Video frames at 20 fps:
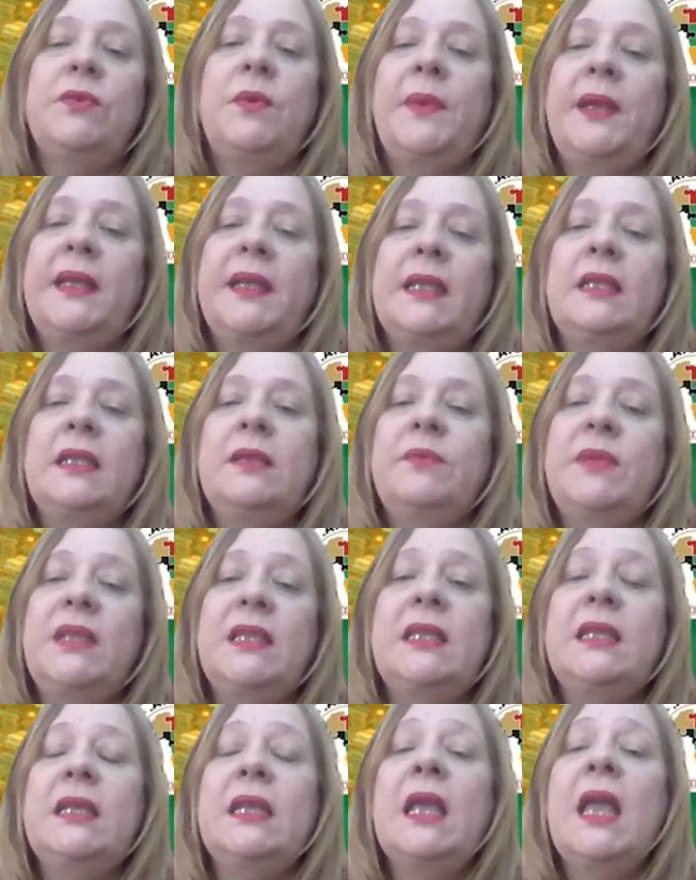
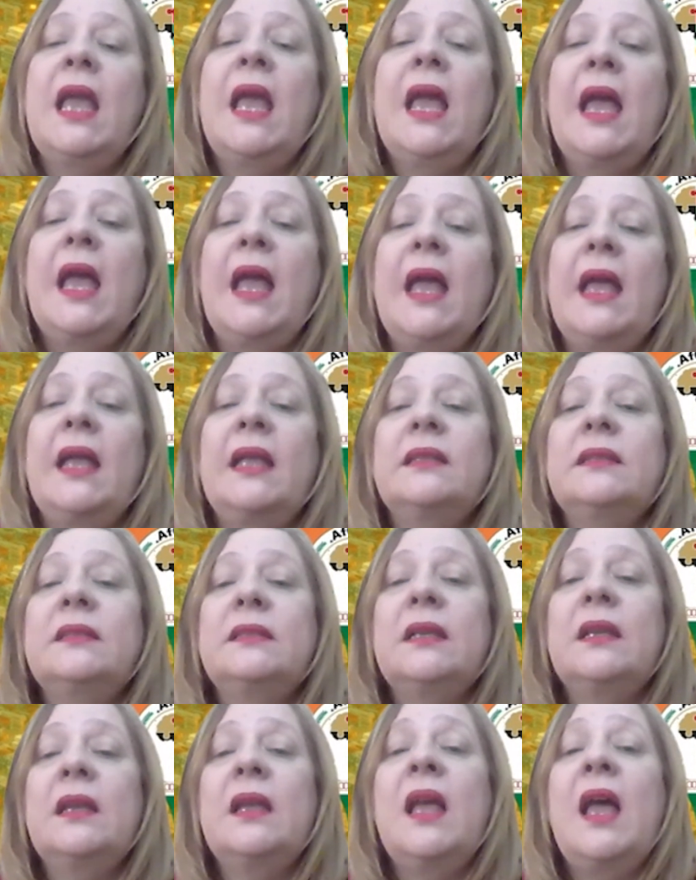Wamakilimini
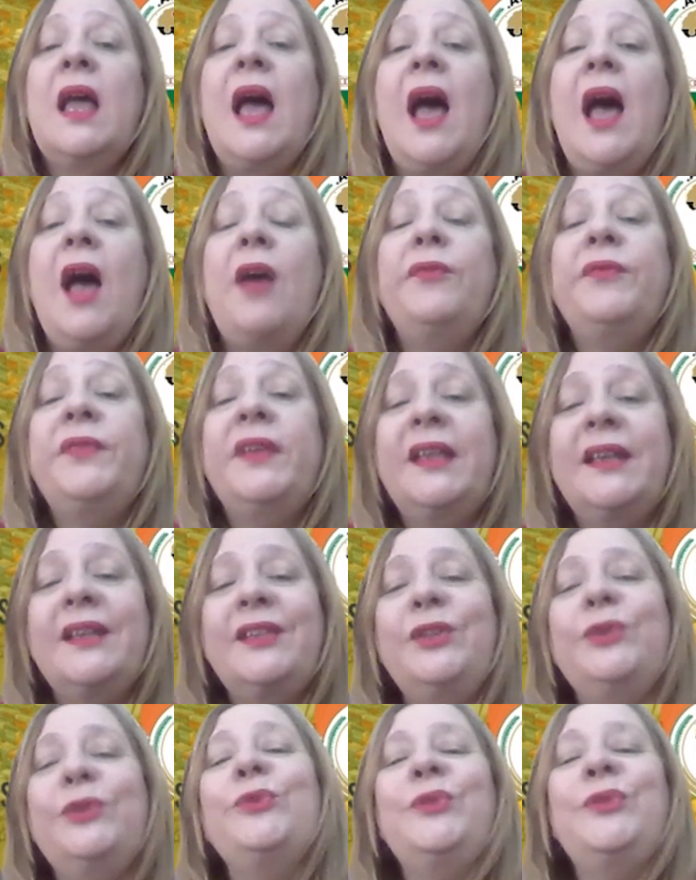and
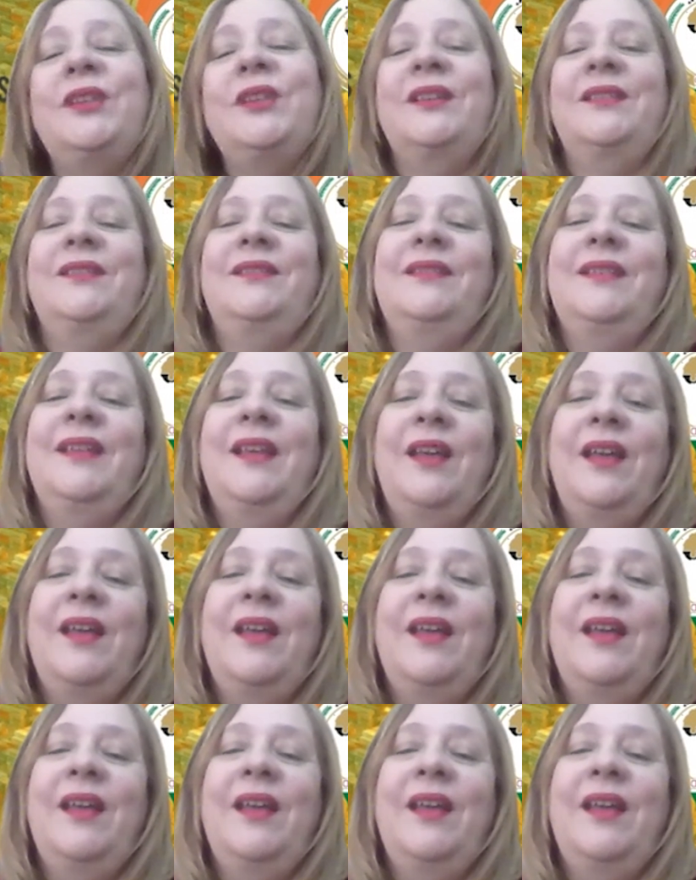African Union,